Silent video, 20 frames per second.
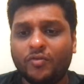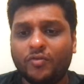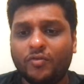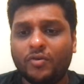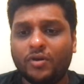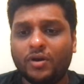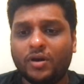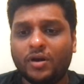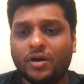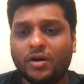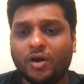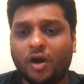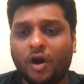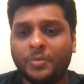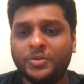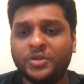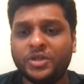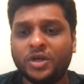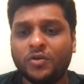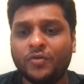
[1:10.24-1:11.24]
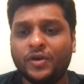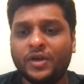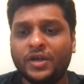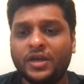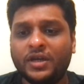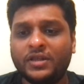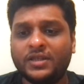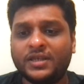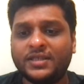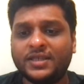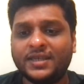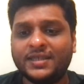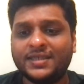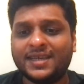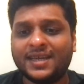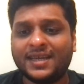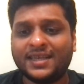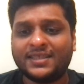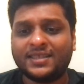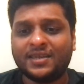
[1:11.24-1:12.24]
option over here that says
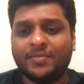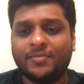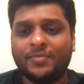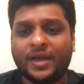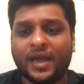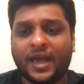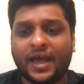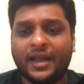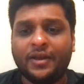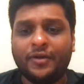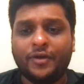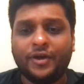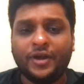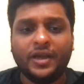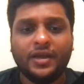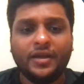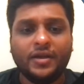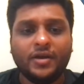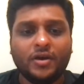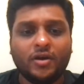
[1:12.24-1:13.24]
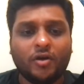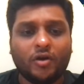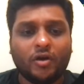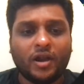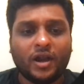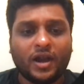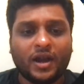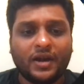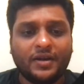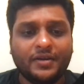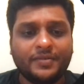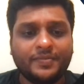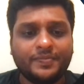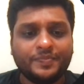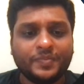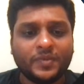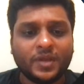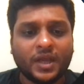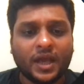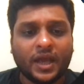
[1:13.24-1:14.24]
custom LUT or LUT,
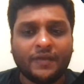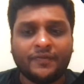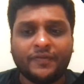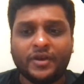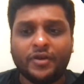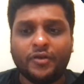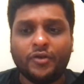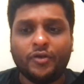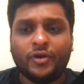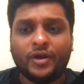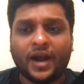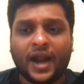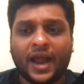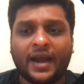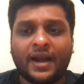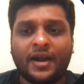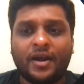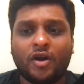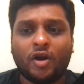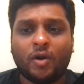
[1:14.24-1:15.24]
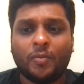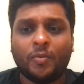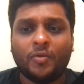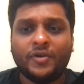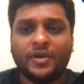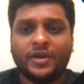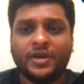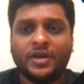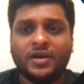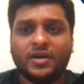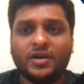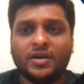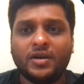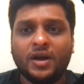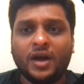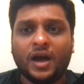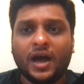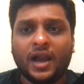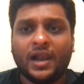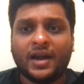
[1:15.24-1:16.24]
and when you drag and drop over here,
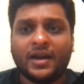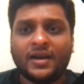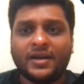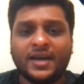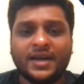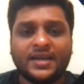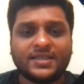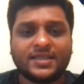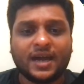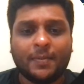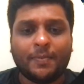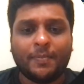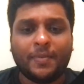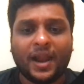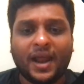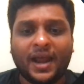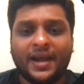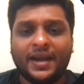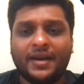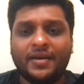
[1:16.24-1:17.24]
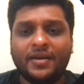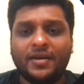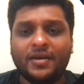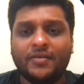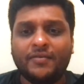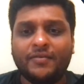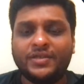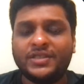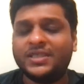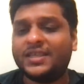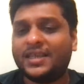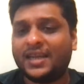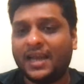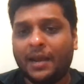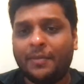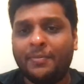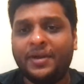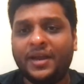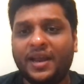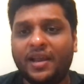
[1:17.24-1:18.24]
a LUT gets applied, which is an
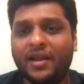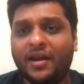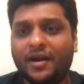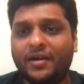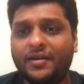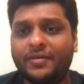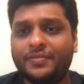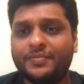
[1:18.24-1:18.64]
empty LUT.